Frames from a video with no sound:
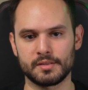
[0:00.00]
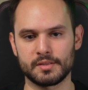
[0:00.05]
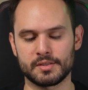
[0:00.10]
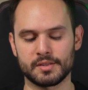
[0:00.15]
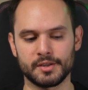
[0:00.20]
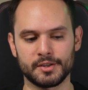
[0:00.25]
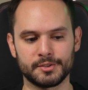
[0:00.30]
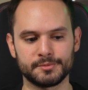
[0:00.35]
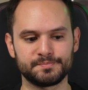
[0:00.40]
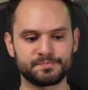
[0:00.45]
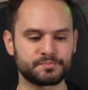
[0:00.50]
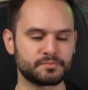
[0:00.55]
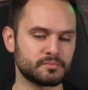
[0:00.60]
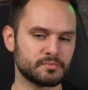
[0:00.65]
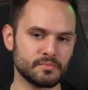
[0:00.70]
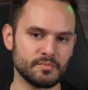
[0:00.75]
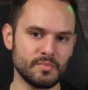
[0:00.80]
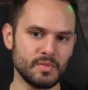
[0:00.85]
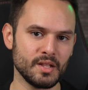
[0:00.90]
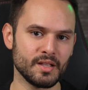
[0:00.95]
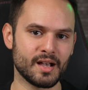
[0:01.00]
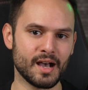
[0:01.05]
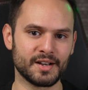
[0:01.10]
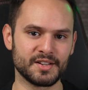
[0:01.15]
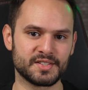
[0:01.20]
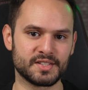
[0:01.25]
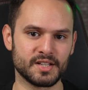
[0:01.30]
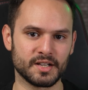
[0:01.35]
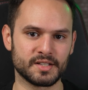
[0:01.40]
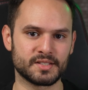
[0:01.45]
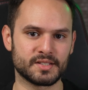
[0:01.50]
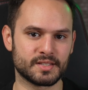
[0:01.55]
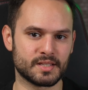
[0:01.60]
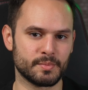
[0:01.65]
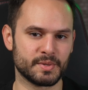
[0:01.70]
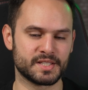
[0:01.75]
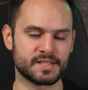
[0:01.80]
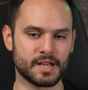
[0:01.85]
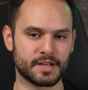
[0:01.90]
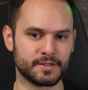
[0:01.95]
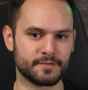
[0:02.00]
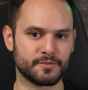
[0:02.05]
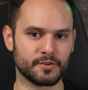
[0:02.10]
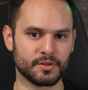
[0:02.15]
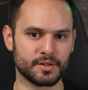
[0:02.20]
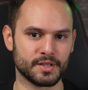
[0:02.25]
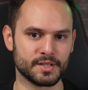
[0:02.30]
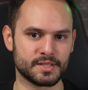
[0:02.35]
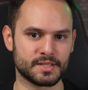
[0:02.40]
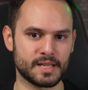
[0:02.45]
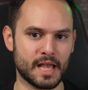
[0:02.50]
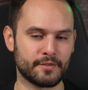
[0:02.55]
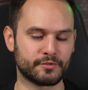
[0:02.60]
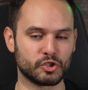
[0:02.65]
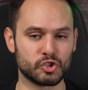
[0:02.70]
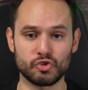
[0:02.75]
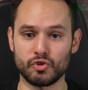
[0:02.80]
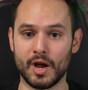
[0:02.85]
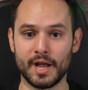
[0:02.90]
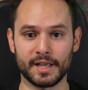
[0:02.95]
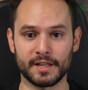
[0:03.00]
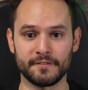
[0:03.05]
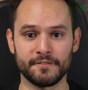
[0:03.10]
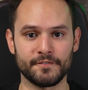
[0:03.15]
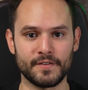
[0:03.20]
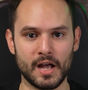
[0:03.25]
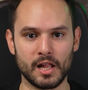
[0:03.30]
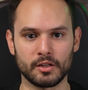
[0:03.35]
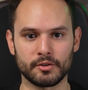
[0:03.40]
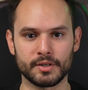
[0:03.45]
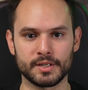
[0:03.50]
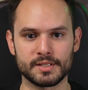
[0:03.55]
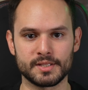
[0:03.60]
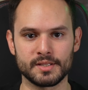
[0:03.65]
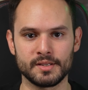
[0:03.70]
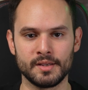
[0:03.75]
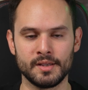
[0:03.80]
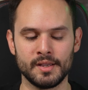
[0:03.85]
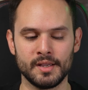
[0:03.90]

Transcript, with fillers: So, kinda sucks because I'm excited for this after trying it in Valorant,